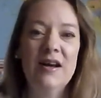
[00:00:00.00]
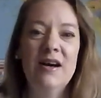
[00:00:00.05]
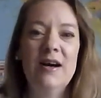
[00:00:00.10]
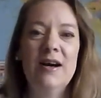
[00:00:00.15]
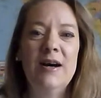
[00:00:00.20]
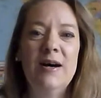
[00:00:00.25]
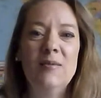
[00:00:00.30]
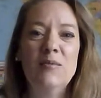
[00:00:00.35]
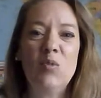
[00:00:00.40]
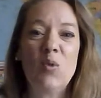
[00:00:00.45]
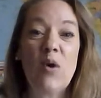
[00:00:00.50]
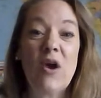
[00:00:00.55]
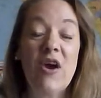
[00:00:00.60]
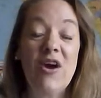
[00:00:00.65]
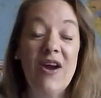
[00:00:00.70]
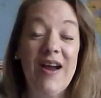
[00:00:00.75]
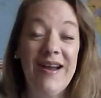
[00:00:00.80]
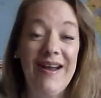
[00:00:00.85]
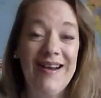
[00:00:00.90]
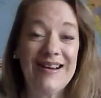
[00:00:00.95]

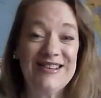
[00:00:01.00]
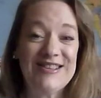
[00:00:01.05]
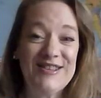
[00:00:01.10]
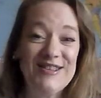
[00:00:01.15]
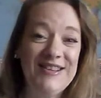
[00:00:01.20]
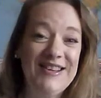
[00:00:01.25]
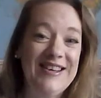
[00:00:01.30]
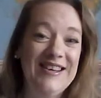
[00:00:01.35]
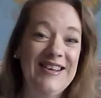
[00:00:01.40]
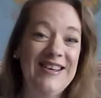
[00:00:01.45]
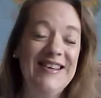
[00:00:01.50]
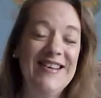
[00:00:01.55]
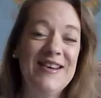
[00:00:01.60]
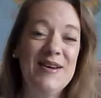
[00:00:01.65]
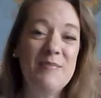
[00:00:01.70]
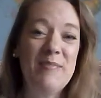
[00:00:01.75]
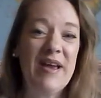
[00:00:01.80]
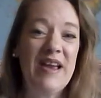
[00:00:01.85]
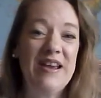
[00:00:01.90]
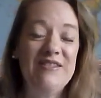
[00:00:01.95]
We're actually
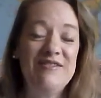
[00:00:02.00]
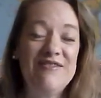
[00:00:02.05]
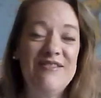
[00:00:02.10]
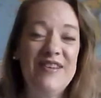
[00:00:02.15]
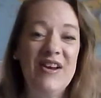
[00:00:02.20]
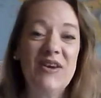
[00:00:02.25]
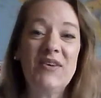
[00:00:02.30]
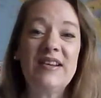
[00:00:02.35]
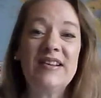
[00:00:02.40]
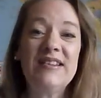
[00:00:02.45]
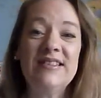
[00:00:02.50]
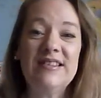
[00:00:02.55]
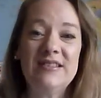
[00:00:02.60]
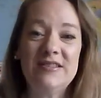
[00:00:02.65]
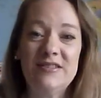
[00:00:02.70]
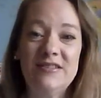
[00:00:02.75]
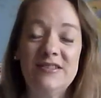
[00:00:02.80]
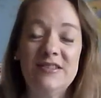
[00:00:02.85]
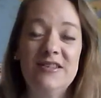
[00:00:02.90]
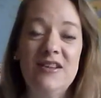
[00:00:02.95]
paid very
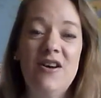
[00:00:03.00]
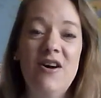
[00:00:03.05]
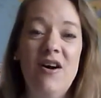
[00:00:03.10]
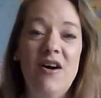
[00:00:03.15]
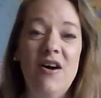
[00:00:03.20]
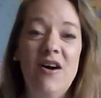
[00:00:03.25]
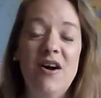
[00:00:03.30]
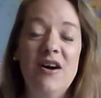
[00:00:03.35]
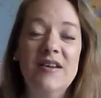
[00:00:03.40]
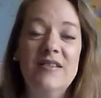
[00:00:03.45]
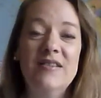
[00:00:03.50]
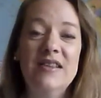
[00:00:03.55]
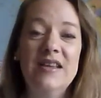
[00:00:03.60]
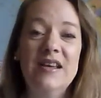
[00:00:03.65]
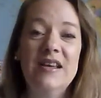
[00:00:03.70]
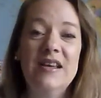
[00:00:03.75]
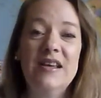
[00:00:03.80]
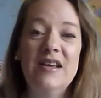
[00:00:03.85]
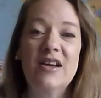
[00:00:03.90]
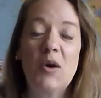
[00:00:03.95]
little on
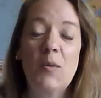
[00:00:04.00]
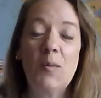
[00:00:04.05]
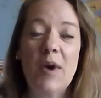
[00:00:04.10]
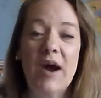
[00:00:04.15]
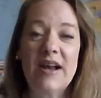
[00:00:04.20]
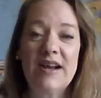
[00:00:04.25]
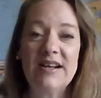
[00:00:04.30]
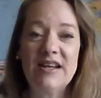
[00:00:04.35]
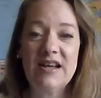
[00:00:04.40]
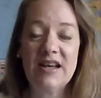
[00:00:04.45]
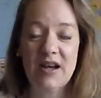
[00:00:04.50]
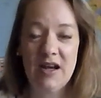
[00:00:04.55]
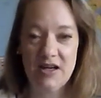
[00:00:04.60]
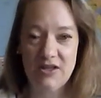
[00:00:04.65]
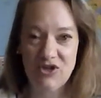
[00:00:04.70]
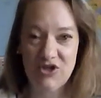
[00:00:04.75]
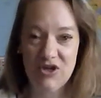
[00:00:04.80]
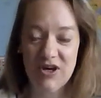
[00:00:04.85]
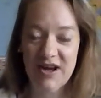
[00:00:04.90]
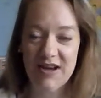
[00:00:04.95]
the commodity
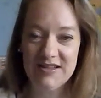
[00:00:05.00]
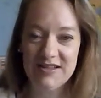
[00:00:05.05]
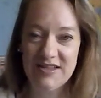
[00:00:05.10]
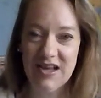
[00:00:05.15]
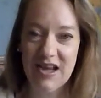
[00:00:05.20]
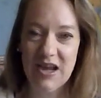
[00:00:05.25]
contracts,